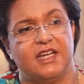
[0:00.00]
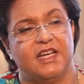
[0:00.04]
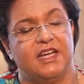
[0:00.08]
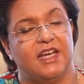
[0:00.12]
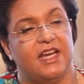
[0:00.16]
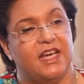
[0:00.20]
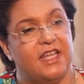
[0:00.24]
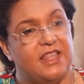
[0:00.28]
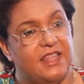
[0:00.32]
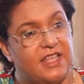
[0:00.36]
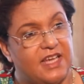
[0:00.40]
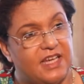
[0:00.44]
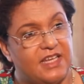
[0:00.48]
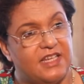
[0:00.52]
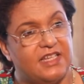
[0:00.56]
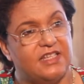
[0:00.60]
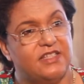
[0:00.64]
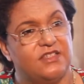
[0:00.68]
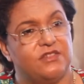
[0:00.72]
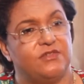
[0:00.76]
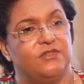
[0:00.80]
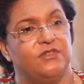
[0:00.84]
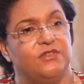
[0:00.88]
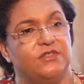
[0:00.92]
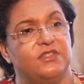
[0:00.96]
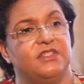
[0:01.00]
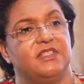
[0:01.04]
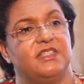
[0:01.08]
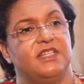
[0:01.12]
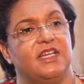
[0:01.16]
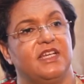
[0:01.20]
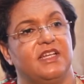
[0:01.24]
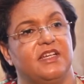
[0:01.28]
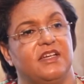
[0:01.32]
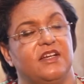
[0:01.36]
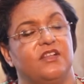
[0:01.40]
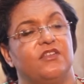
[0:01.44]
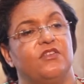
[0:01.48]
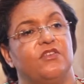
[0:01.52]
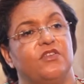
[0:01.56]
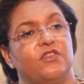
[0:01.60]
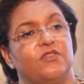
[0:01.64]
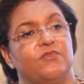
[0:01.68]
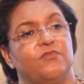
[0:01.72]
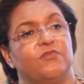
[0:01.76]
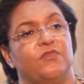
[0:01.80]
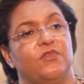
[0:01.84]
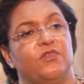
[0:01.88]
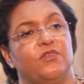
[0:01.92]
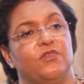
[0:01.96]
And that is going to take a
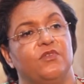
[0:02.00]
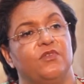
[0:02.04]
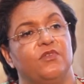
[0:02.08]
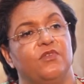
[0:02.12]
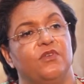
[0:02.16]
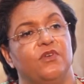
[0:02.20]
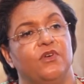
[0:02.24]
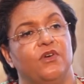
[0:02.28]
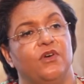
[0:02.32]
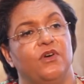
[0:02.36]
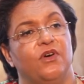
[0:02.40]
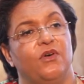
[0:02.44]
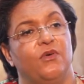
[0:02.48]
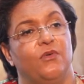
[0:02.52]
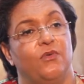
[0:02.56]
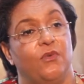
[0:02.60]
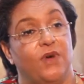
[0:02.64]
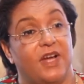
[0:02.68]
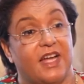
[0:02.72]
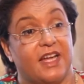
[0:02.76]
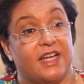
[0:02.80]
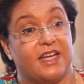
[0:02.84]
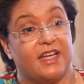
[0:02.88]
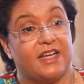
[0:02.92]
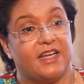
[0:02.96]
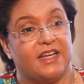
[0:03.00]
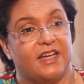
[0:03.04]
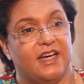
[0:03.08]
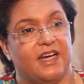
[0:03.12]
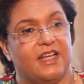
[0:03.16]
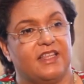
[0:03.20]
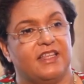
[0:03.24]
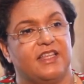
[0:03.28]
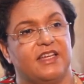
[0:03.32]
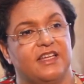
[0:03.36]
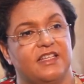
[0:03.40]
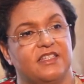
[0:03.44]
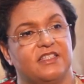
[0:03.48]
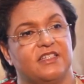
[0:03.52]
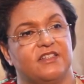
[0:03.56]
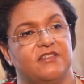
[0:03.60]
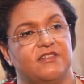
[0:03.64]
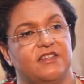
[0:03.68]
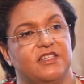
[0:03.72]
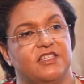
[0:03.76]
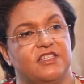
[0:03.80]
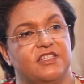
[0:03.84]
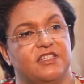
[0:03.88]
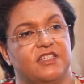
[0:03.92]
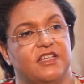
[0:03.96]
lot more work at the
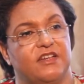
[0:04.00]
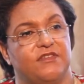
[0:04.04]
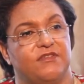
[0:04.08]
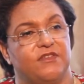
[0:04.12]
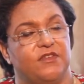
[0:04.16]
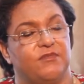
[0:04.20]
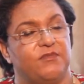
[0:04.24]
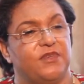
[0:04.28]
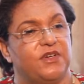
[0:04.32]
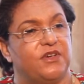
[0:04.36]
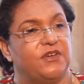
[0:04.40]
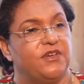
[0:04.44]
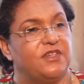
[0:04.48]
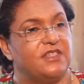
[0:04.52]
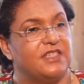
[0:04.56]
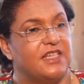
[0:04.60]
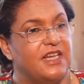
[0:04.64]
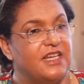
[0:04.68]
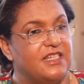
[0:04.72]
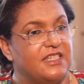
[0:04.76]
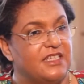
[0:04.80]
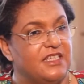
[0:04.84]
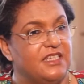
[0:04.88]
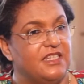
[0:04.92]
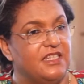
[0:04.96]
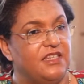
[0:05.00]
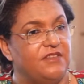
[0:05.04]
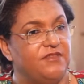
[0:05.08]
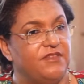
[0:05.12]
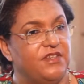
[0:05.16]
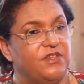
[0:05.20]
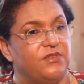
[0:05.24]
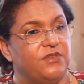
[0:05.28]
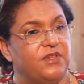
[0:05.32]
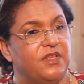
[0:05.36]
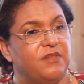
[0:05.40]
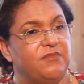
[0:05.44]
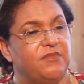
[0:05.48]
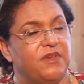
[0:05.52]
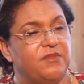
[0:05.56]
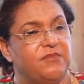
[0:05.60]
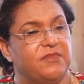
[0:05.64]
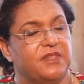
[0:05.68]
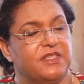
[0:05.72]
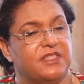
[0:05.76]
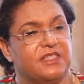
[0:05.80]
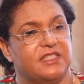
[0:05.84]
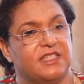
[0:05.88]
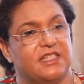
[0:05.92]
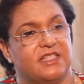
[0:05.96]
integration effort, because as individual
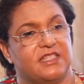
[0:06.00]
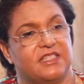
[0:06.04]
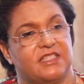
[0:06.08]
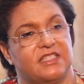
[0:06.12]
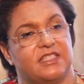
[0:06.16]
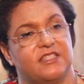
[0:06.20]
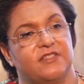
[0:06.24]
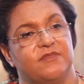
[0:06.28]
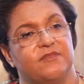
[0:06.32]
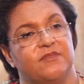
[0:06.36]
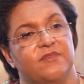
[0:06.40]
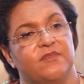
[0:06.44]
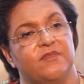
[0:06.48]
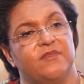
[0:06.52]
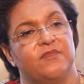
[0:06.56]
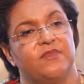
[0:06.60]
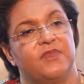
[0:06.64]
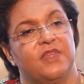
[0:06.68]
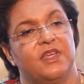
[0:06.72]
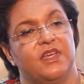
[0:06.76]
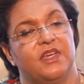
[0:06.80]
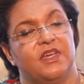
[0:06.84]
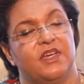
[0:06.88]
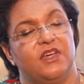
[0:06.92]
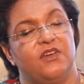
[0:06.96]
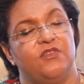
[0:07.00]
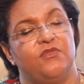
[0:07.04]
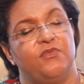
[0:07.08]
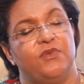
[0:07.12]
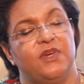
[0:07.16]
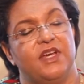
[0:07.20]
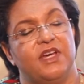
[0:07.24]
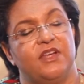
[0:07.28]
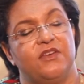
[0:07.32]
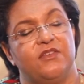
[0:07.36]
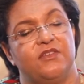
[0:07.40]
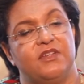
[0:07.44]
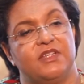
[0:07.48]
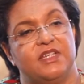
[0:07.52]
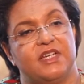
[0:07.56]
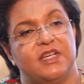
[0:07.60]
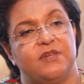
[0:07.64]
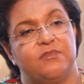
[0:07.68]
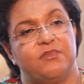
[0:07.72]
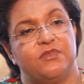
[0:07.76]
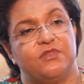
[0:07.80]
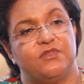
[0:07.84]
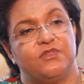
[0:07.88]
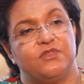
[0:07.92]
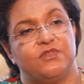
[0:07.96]
member states, if we are not
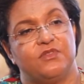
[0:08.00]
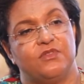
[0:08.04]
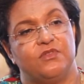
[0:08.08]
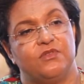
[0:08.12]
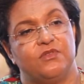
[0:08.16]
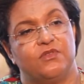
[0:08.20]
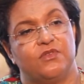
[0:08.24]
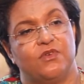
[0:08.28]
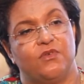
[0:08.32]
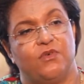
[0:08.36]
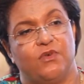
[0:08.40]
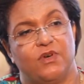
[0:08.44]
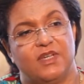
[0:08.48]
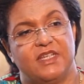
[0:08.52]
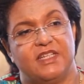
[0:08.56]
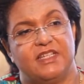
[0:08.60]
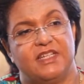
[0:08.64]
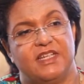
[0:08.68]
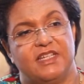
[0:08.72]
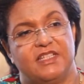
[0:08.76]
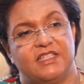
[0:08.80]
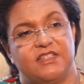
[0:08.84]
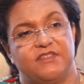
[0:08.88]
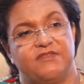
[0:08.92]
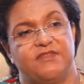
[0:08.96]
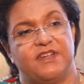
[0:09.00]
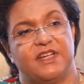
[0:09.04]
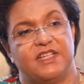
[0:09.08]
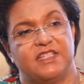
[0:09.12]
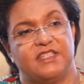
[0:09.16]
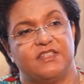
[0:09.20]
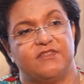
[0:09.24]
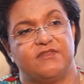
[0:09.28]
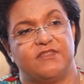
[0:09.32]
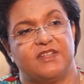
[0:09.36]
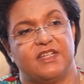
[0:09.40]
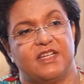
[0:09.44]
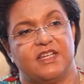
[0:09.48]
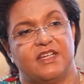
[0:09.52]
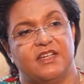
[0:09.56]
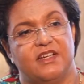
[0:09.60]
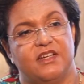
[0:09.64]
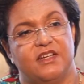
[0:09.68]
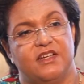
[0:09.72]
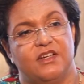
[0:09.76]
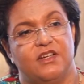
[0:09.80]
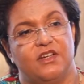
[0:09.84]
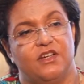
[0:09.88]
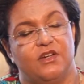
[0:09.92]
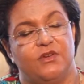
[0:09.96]
able to coordinate effectively,
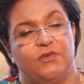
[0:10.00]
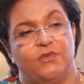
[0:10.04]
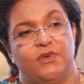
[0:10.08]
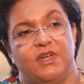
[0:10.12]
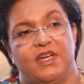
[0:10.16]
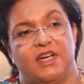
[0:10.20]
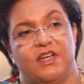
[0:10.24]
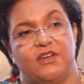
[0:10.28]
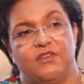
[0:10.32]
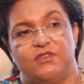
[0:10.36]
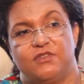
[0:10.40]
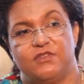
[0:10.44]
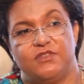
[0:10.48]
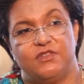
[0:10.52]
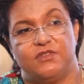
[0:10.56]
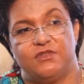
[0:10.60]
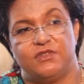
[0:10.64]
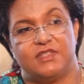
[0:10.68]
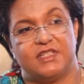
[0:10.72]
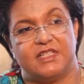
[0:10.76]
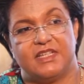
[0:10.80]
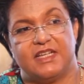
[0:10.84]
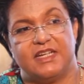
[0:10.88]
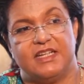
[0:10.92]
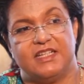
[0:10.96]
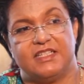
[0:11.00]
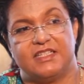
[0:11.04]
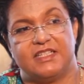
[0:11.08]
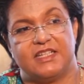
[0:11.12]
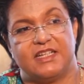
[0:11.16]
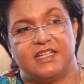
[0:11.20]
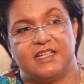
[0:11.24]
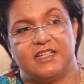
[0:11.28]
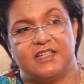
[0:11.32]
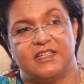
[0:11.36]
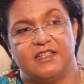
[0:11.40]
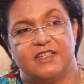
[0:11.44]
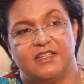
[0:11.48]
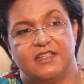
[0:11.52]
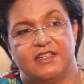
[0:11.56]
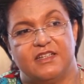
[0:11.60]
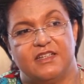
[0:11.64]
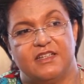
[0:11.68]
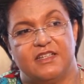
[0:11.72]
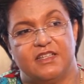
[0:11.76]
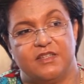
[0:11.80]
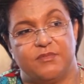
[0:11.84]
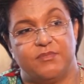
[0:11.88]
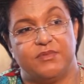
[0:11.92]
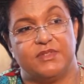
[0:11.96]
we are not utilizing
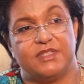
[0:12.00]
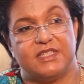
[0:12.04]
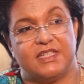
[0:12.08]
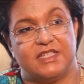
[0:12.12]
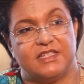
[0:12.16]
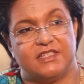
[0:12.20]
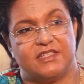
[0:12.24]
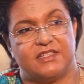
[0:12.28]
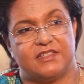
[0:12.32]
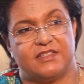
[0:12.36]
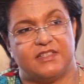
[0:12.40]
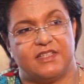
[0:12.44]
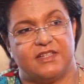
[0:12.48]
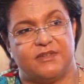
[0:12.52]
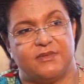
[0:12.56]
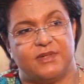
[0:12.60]
the potential that